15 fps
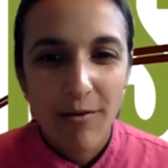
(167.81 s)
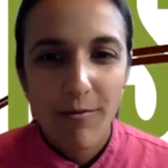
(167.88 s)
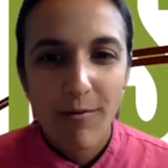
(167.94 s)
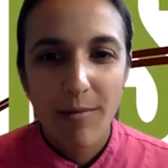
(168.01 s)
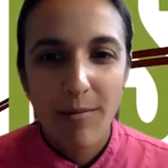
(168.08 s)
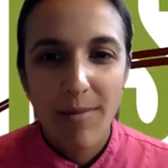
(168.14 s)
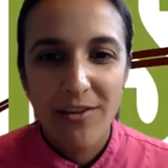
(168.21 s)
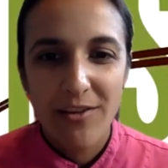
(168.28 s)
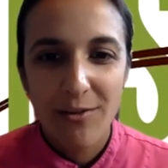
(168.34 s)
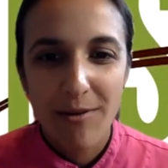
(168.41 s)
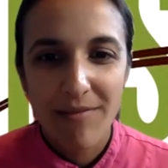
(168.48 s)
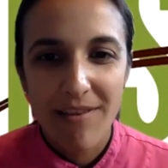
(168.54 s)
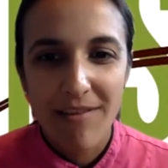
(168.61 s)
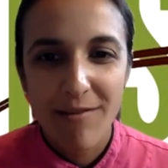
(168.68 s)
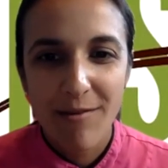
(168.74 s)
We want to make sure we
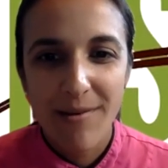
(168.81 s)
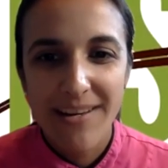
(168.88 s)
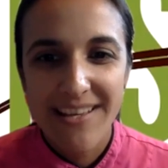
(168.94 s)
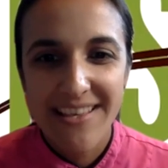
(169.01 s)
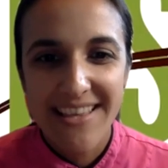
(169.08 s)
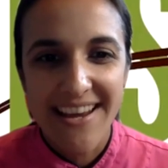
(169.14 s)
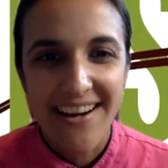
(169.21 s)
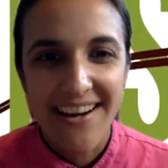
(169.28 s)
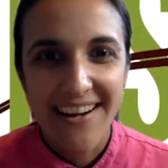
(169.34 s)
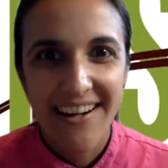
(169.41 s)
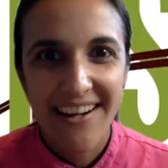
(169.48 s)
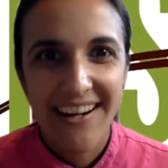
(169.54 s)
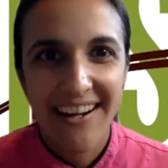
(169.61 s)
have everyone in there.